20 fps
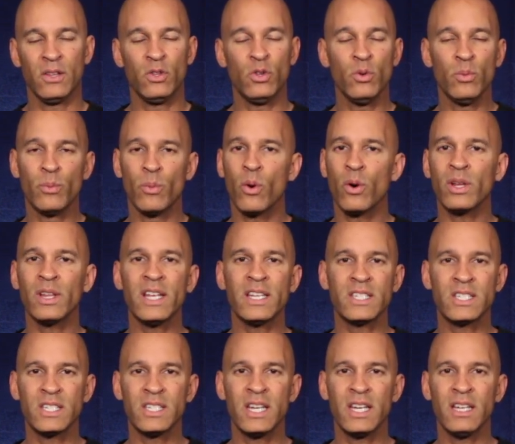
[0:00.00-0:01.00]
Do more
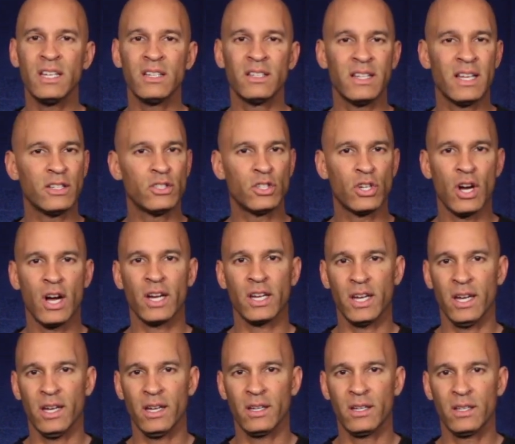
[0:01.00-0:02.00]
listening than
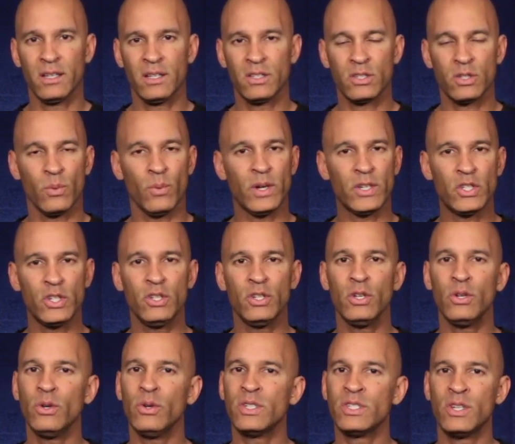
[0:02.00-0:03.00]
talking. So what you
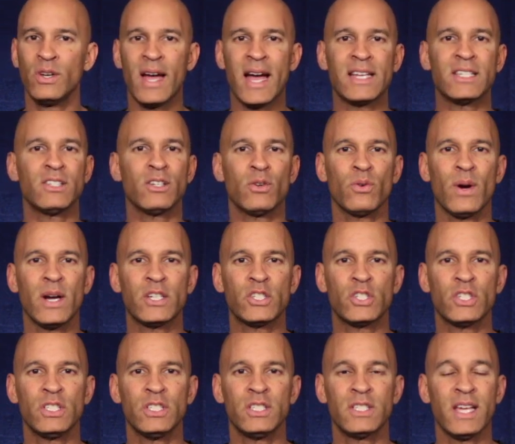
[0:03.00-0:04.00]
do is you ask the
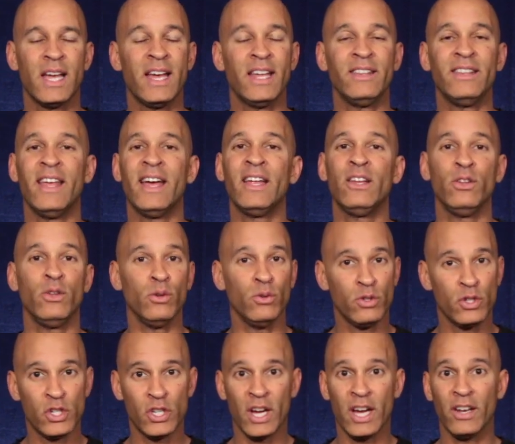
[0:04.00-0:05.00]
questions and then you
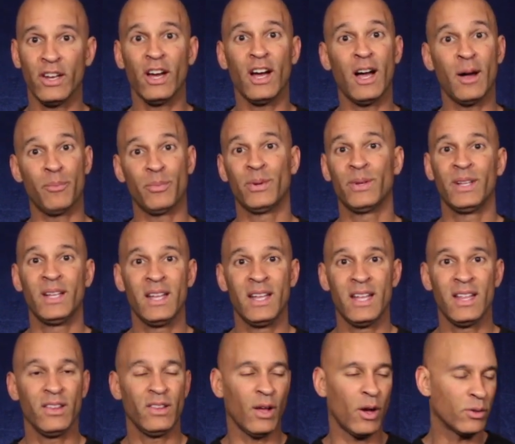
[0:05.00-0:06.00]
shut up.
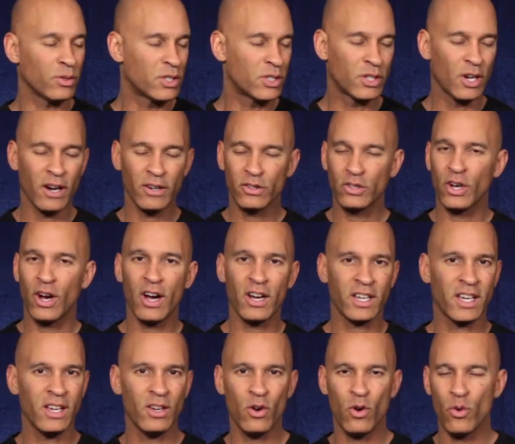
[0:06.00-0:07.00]
Don't start
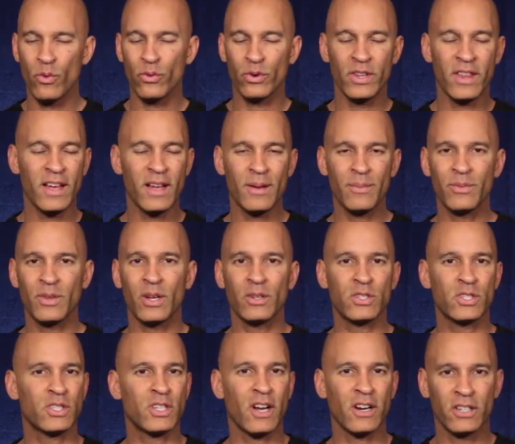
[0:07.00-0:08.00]
talking over them.
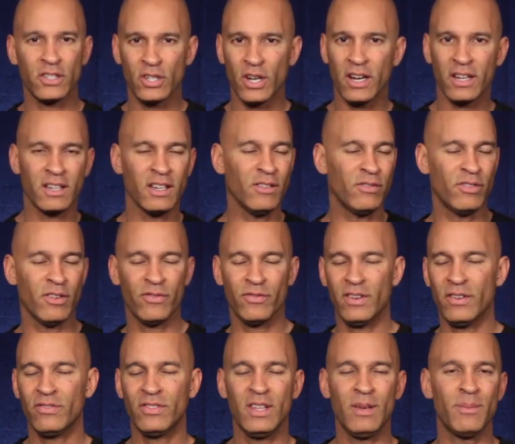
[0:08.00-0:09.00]
Don't start talking for
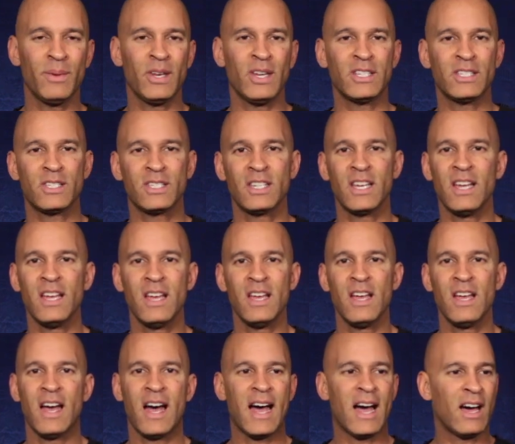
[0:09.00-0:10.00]
50 minutes
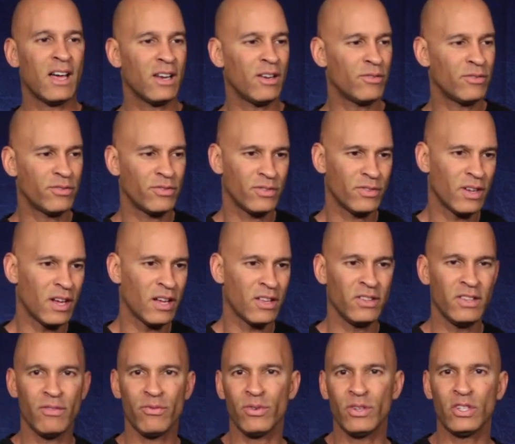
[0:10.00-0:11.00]
out of a
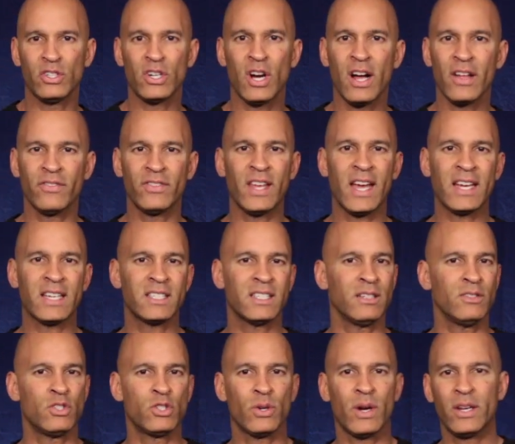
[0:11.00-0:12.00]
different context
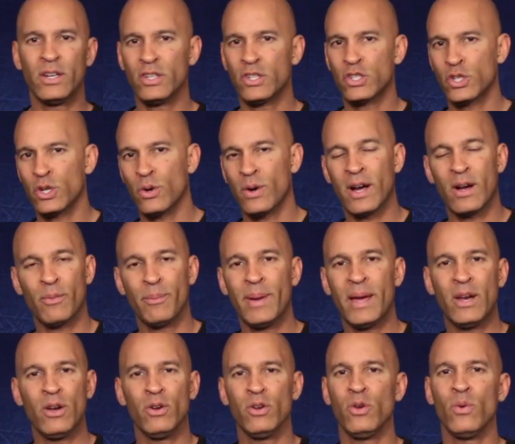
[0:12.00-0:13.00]
and trying to show how
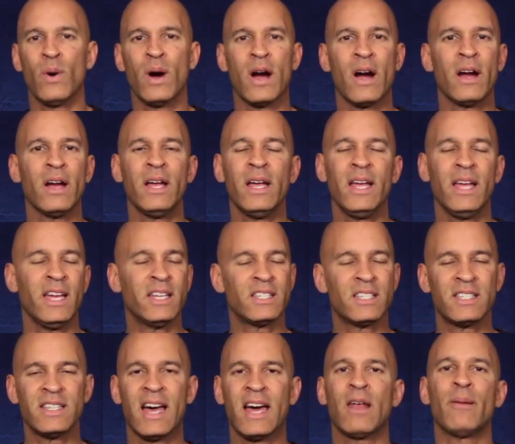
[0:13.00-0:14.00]
better you are.
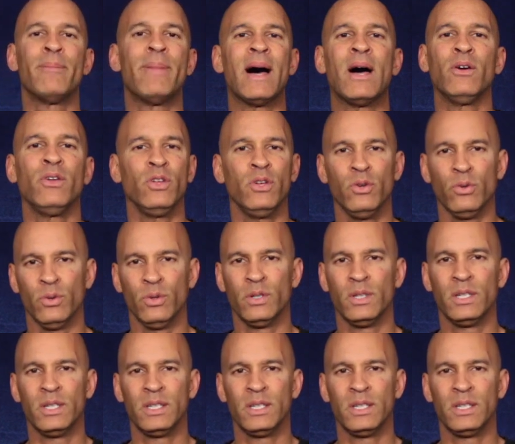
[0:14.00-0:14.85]
It's not about you.